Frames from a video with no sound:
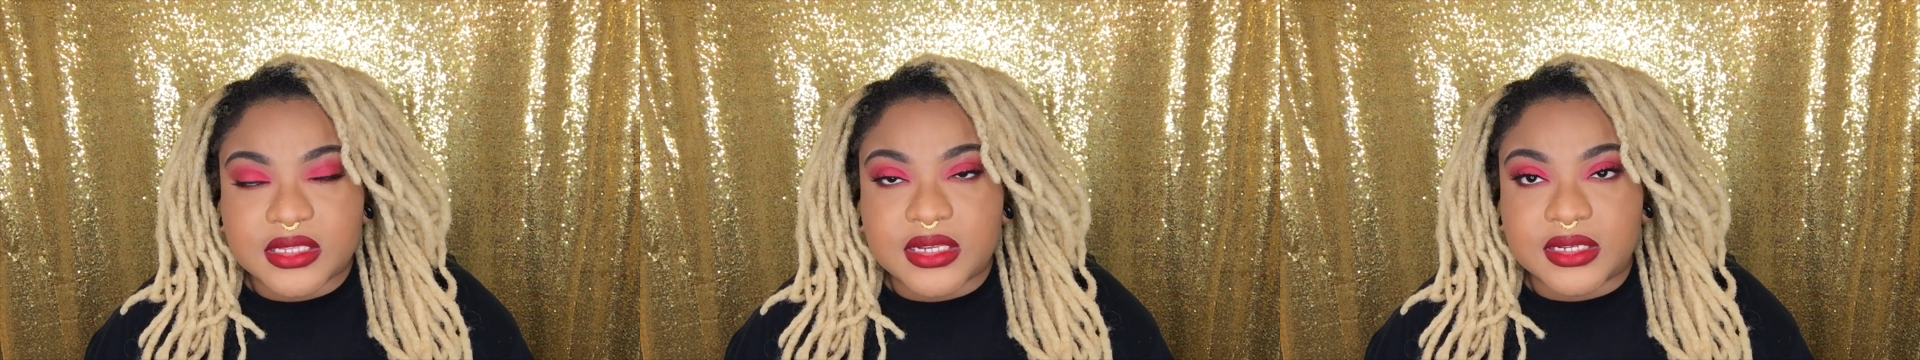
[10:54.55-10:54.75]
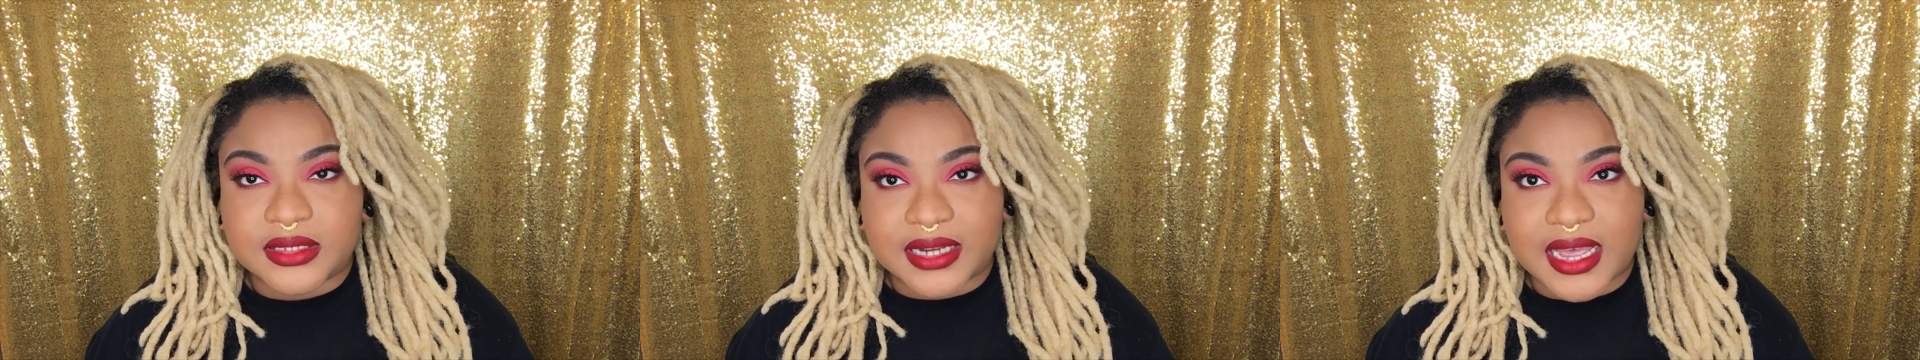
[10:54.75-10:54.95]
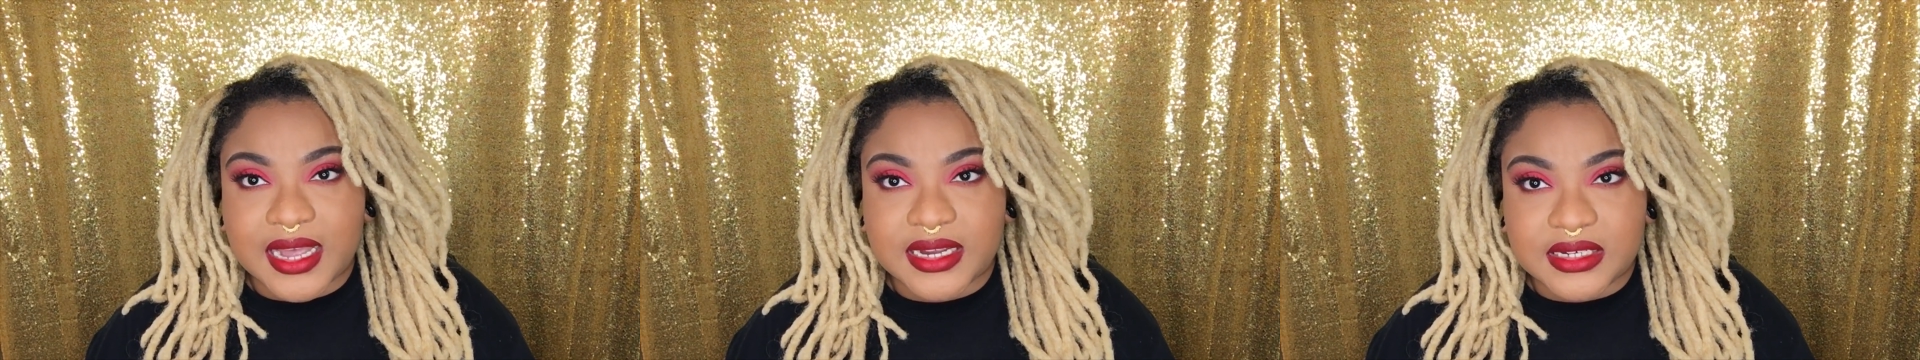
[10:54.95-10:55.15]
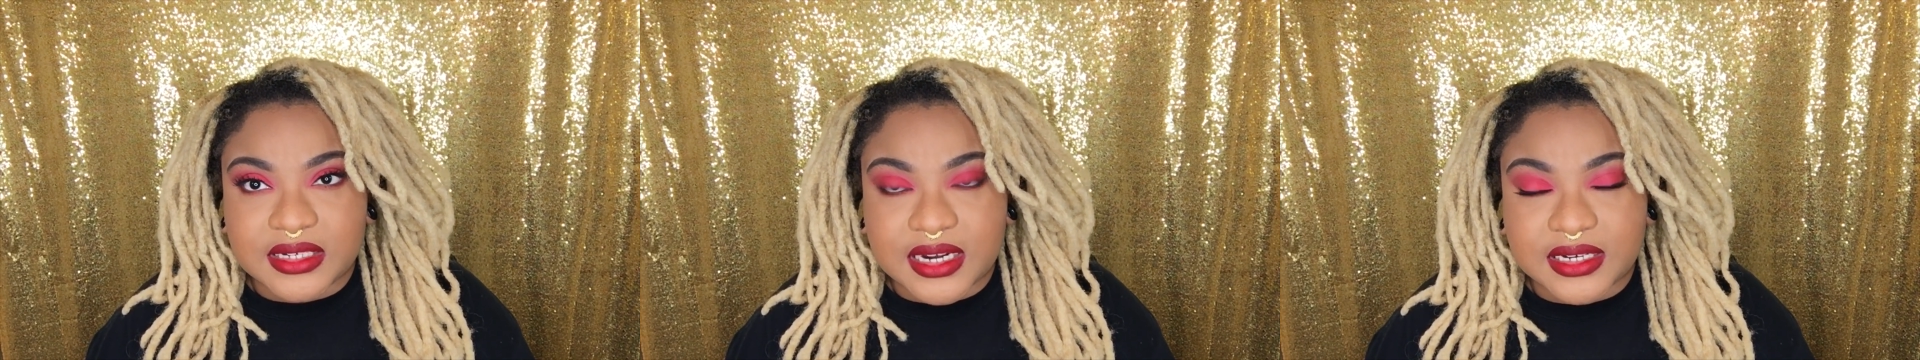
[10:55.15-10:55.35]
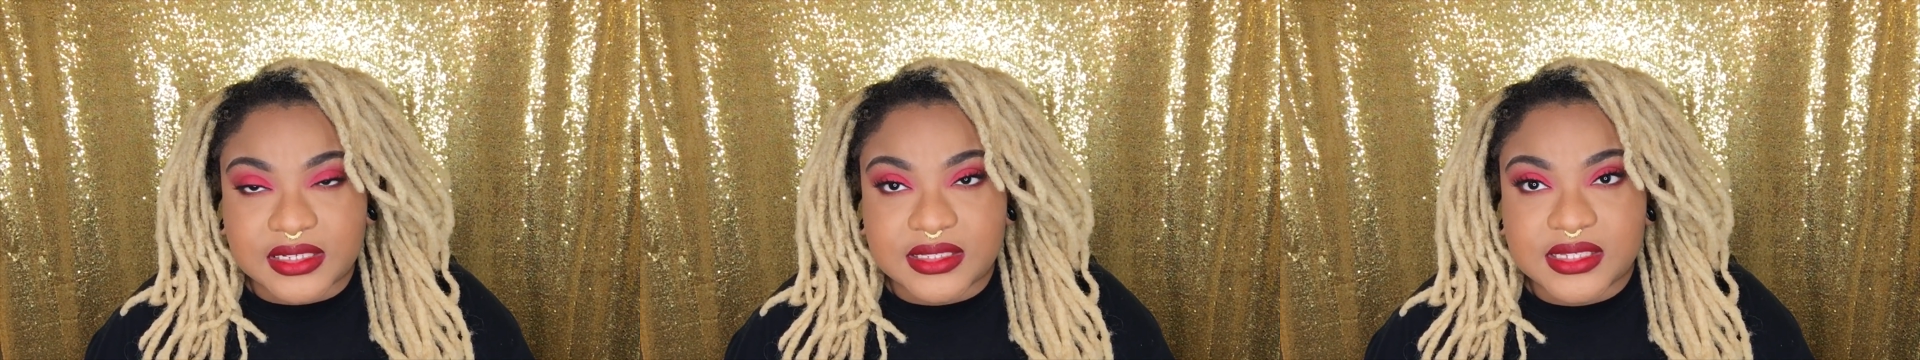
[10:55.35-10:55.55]
a 9
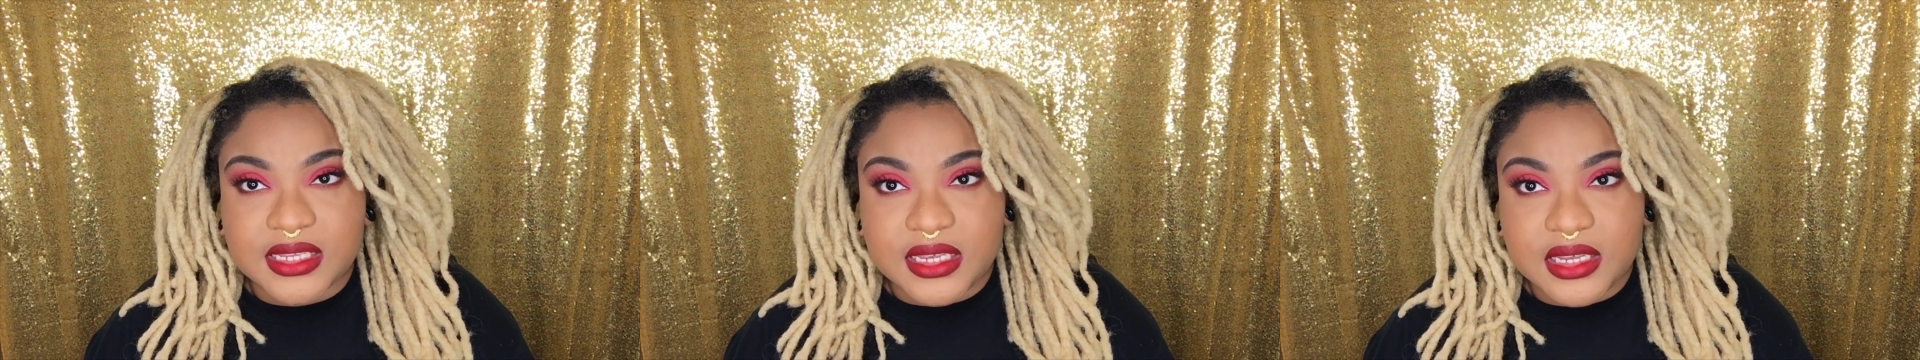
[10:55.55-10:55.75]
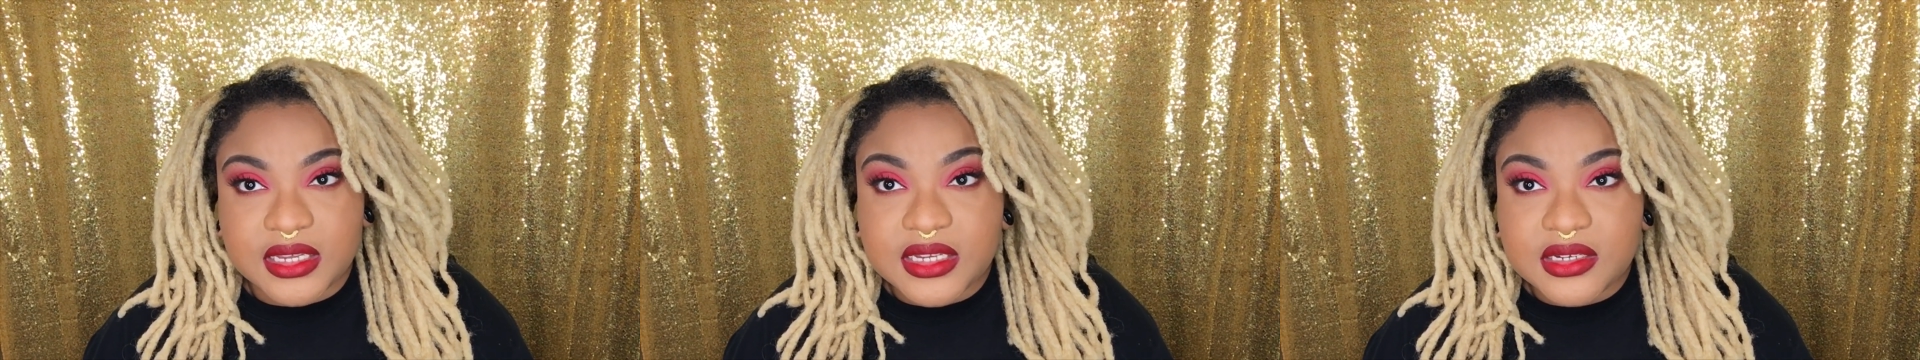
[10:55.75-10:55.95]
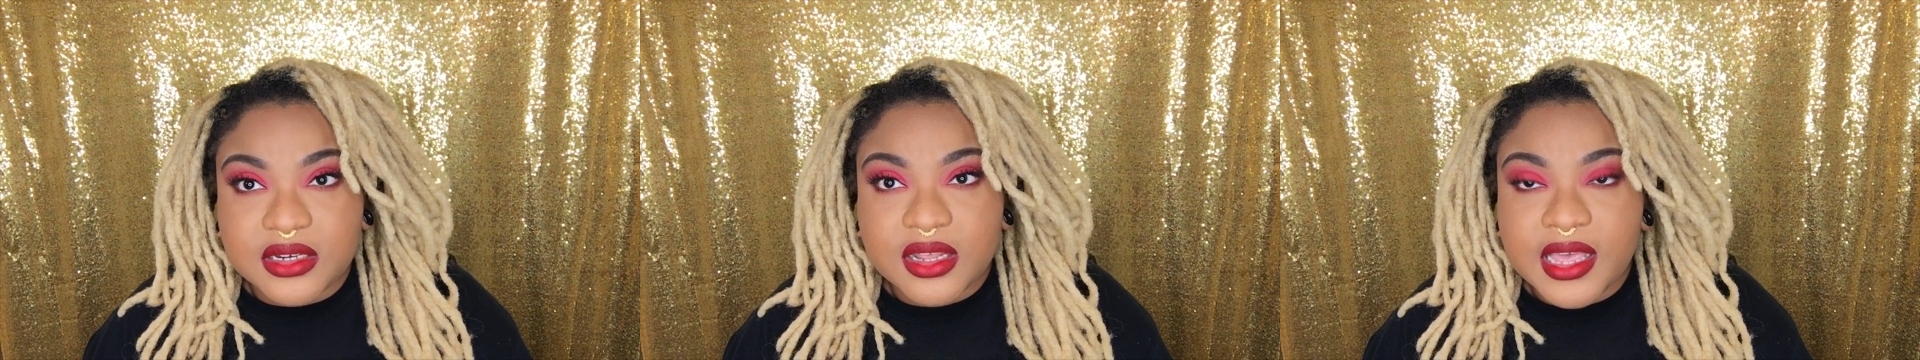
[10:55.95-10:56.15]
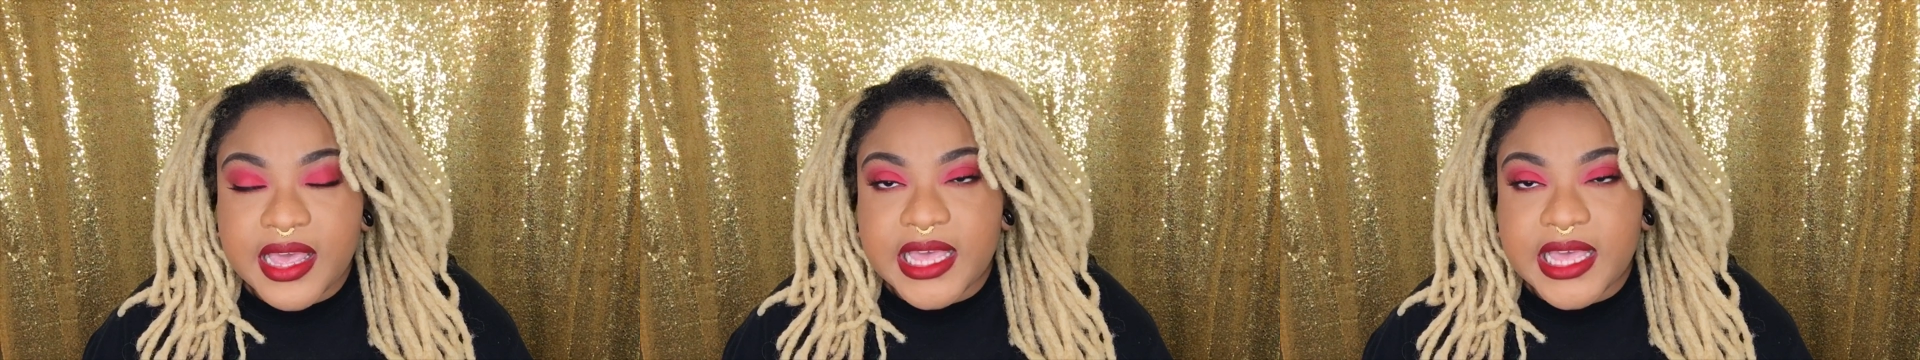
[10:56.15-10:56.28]
out of 10.